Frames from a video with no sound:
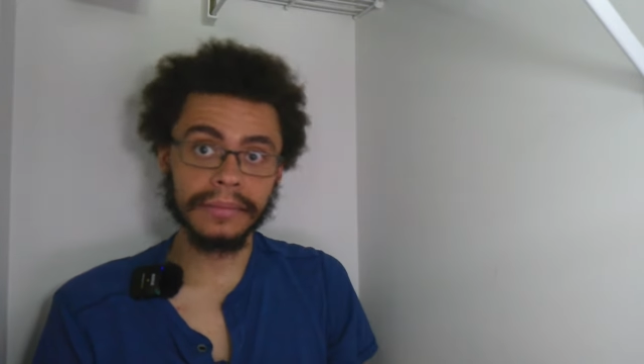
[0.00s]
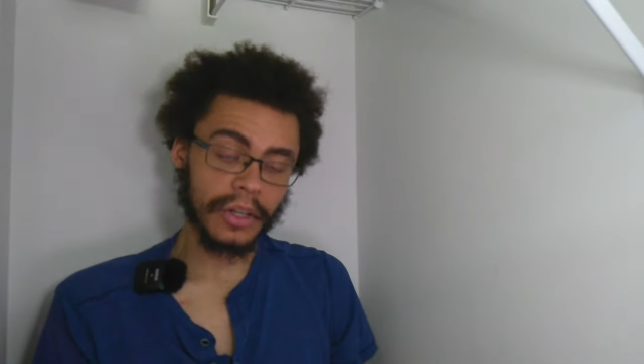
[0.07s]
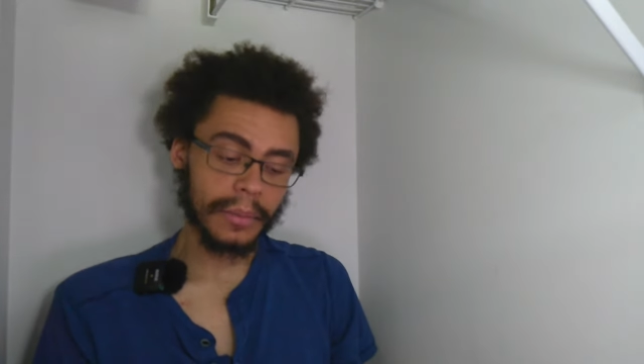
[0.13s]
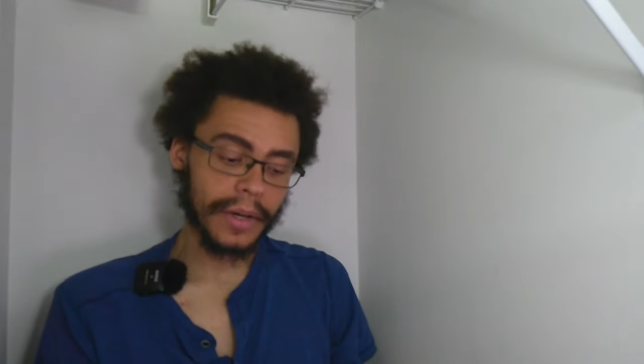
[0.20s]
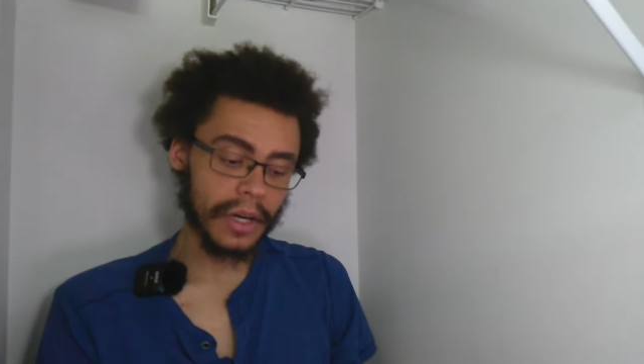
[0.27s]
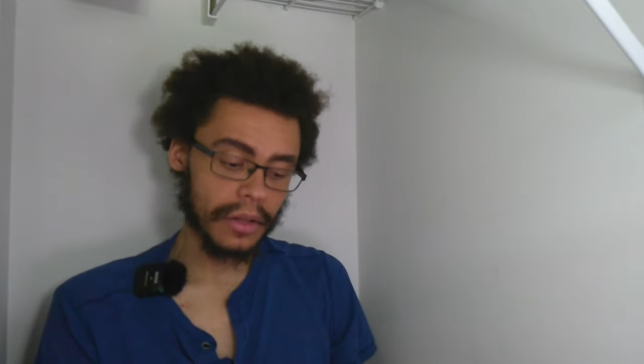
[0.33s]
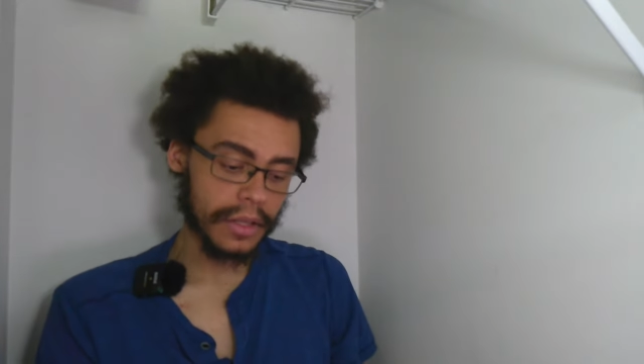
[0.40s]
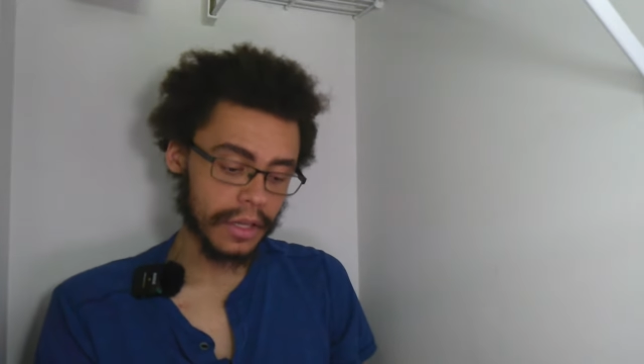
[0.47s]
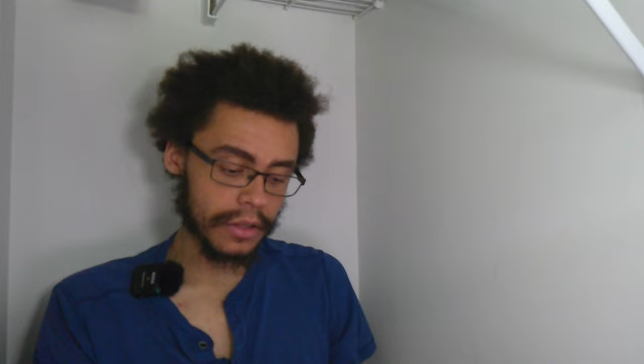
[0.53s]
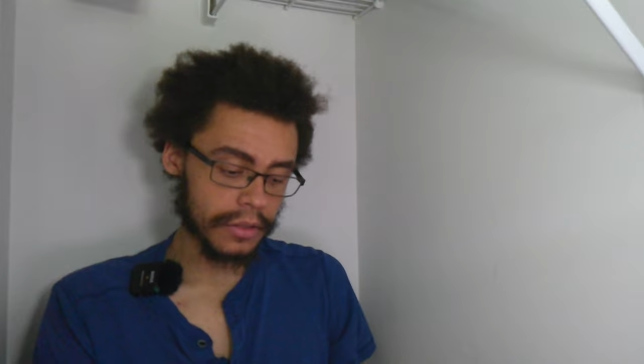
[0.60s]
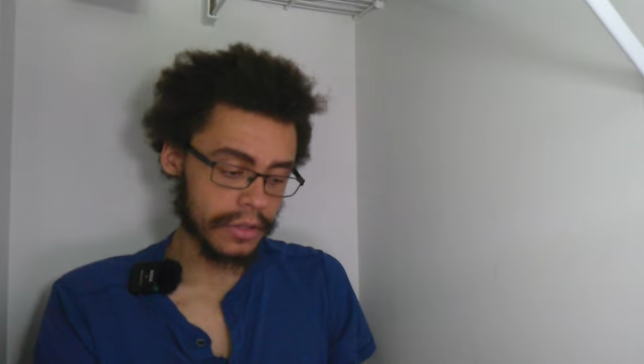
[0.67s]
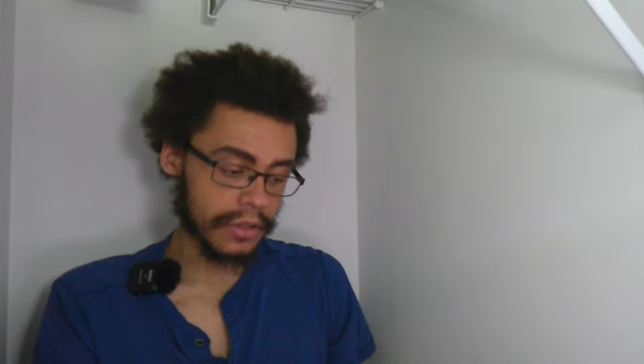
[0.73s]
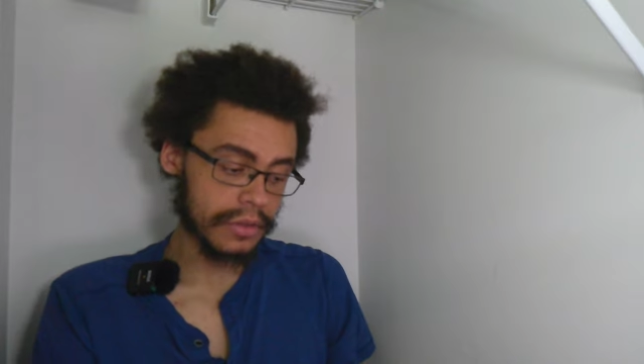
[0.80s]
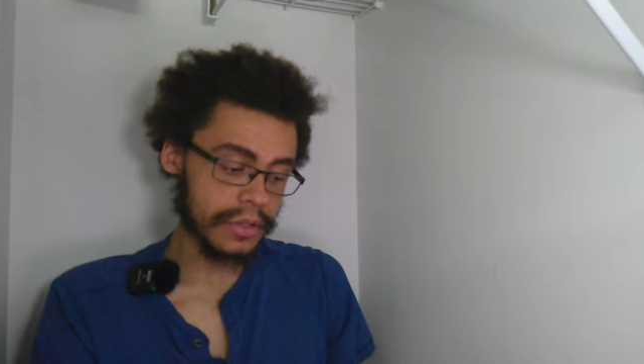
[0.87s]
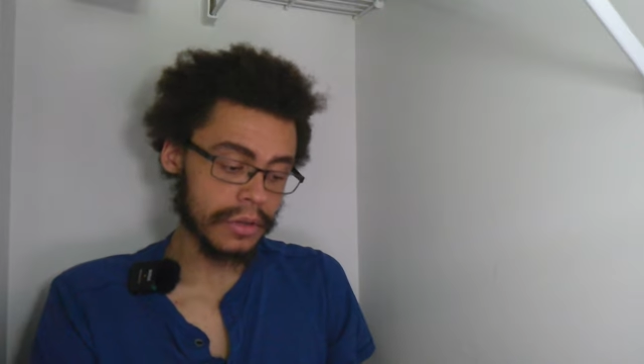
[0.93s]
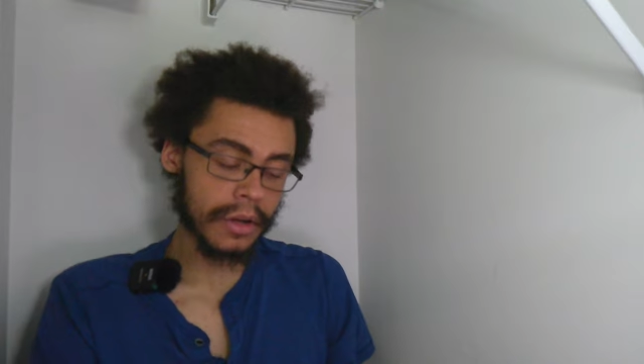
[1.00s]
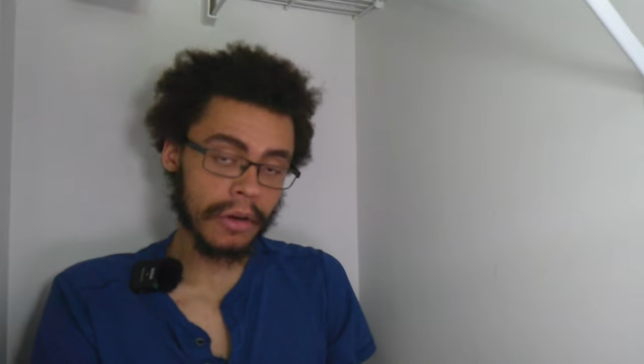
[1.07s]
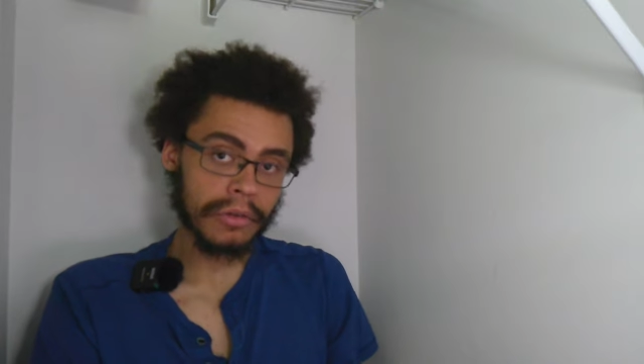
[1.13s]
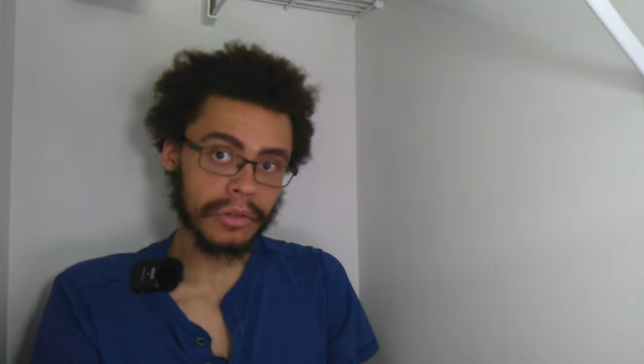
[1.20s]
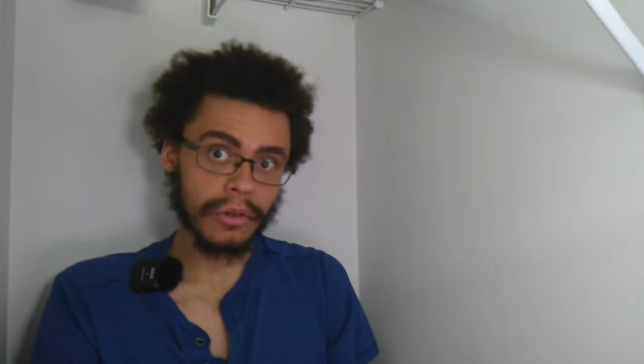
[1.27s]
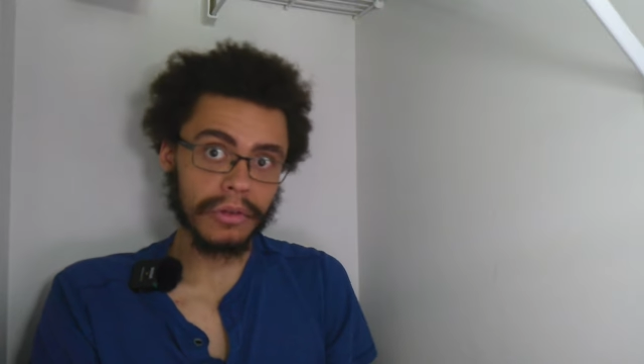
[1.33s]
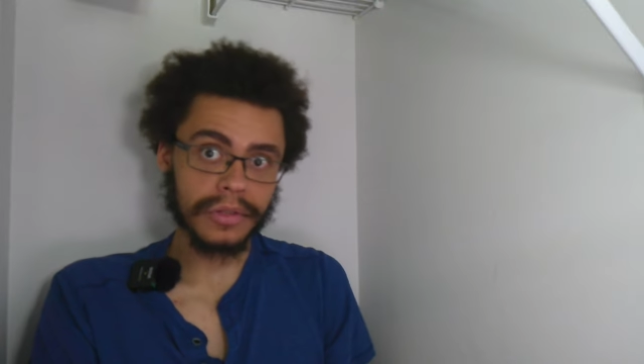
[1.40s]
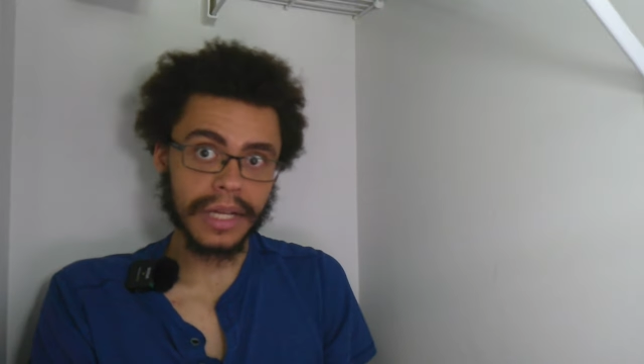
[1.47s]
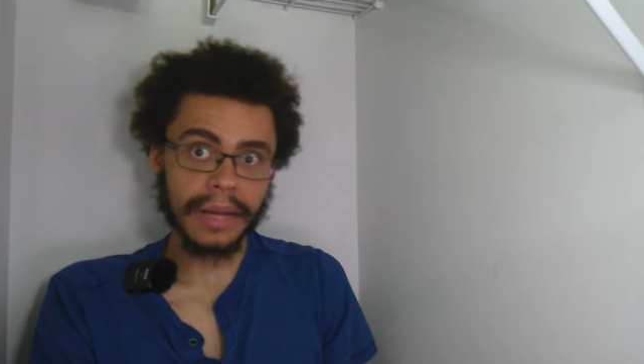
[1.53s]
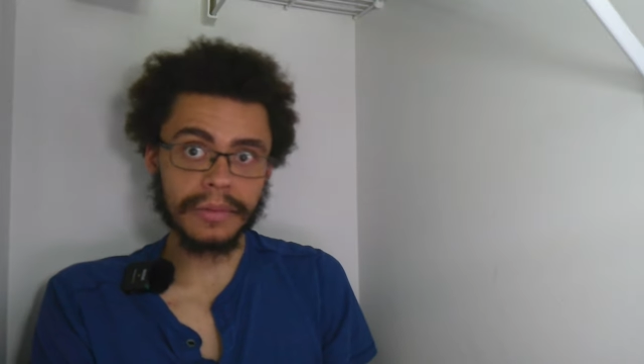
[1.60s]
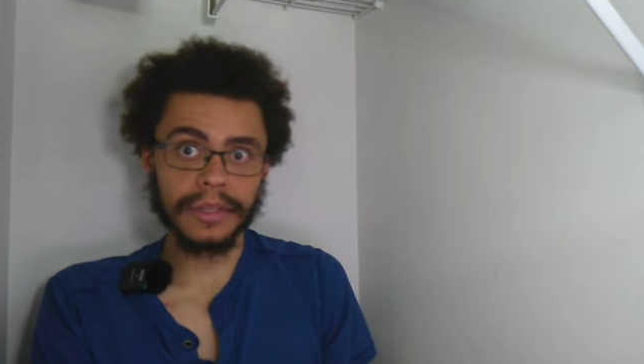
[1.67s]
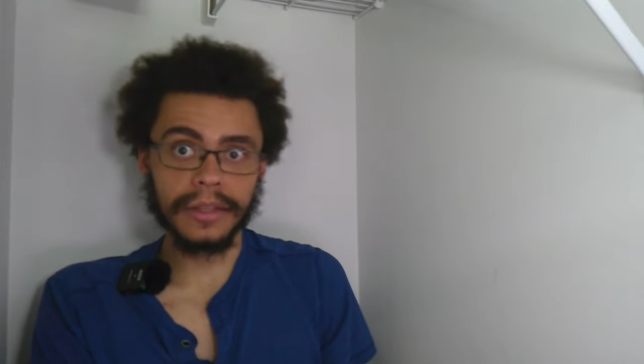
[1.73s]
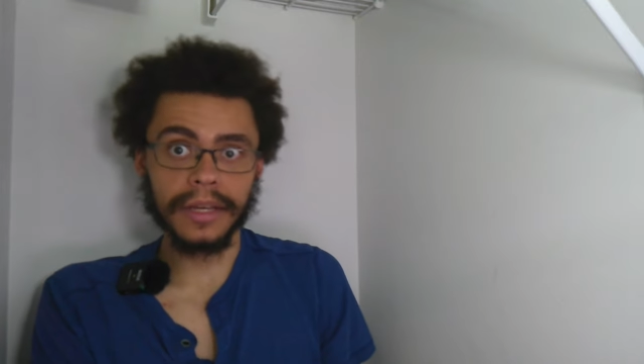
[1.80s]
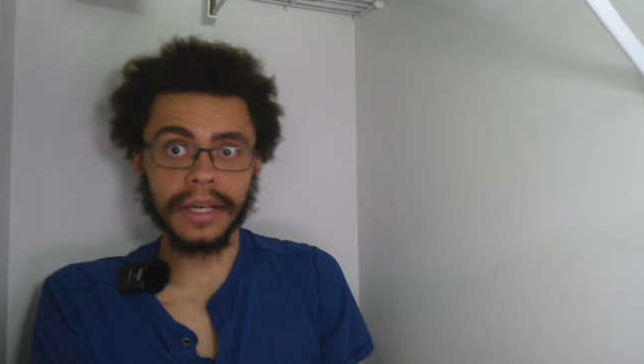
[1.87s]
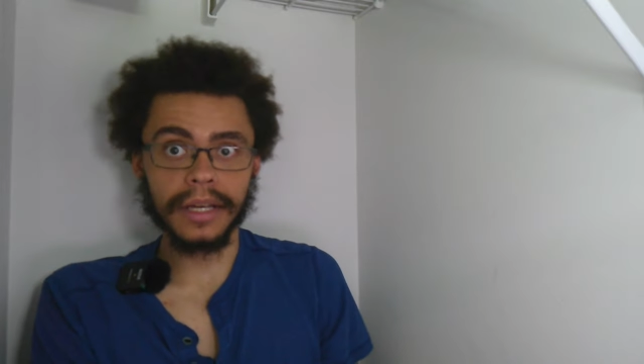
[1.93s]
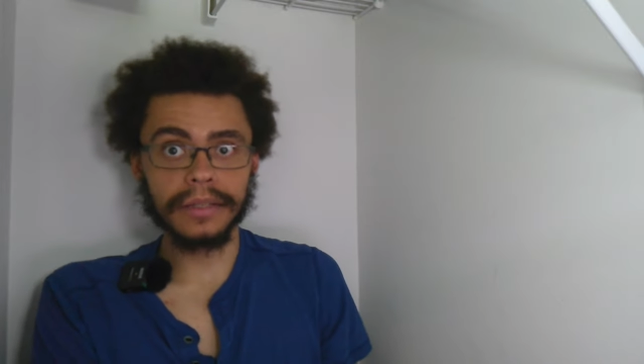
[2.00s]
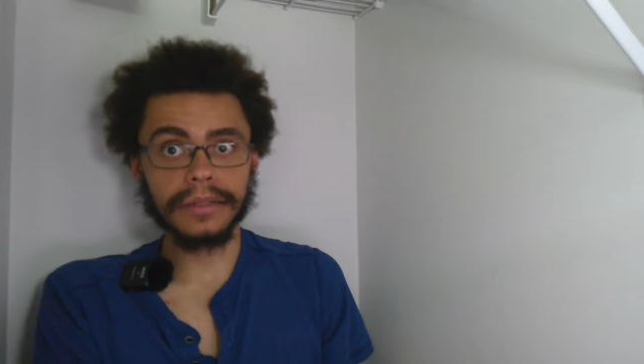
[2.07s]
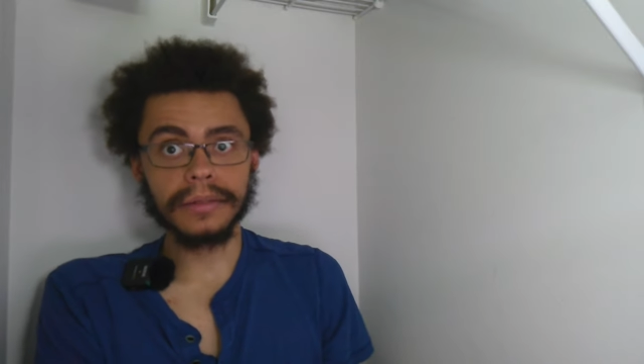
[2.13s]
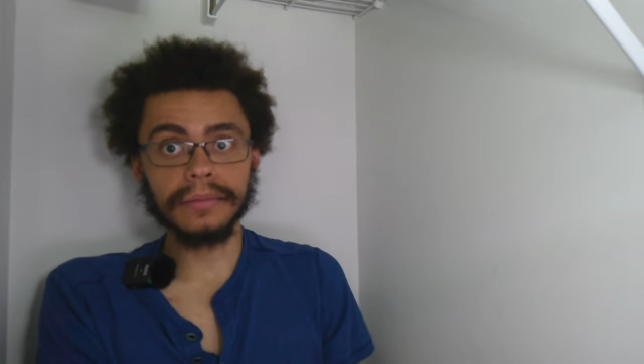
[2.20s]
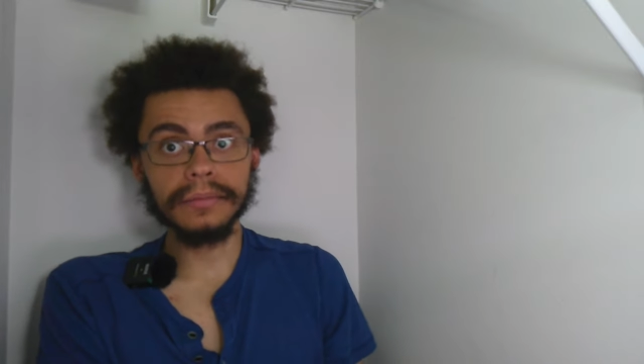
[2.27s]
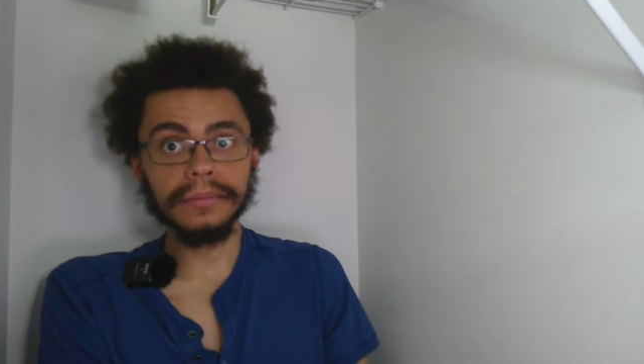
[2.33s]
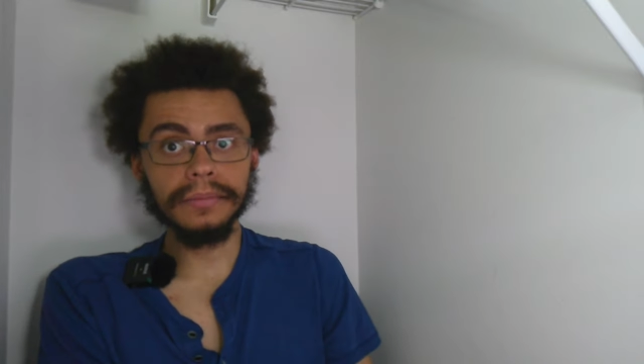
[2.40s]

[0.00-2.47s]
What about all the other dudes who don't do those types of things